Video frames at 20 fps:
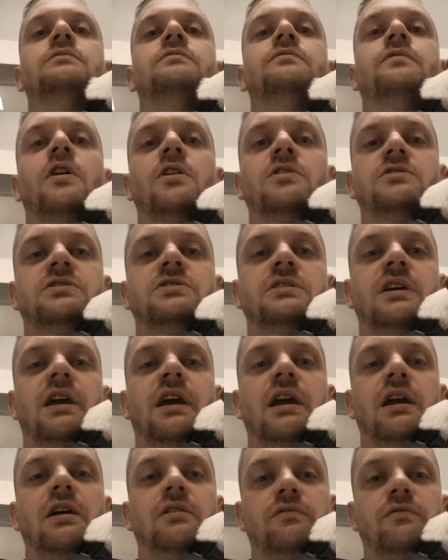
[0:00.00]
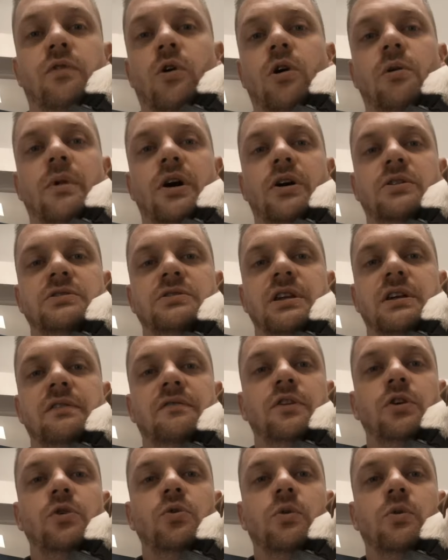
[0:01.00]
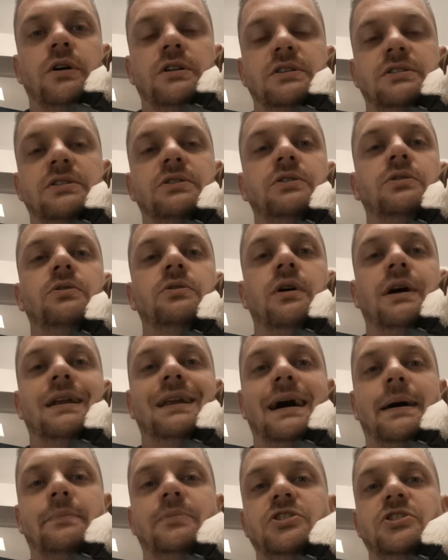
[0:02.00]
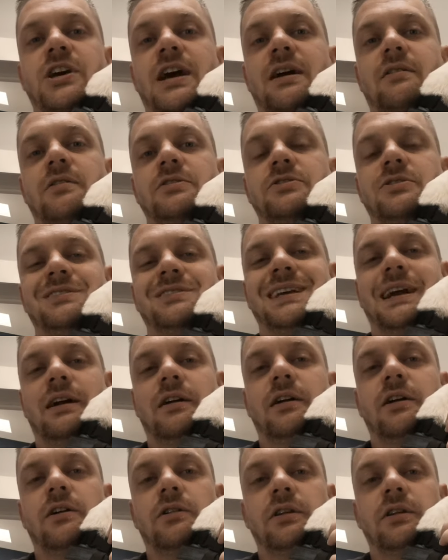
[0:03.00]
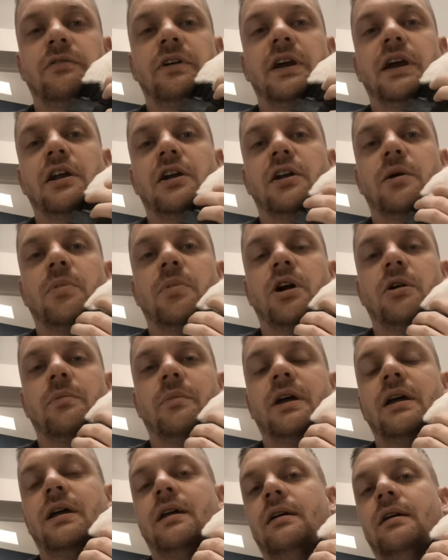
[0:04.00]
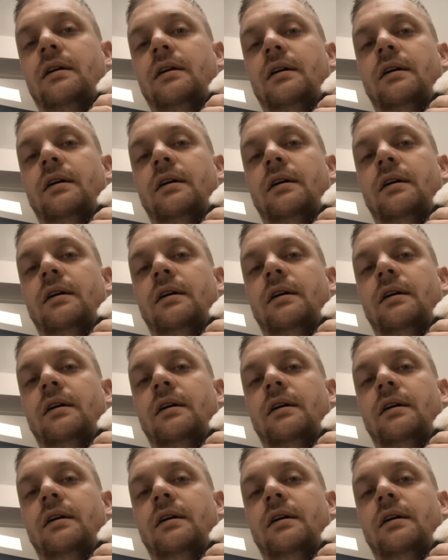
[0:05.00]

First and foremost, if you want to adopt a Jack Russell Terrier living in an apartment,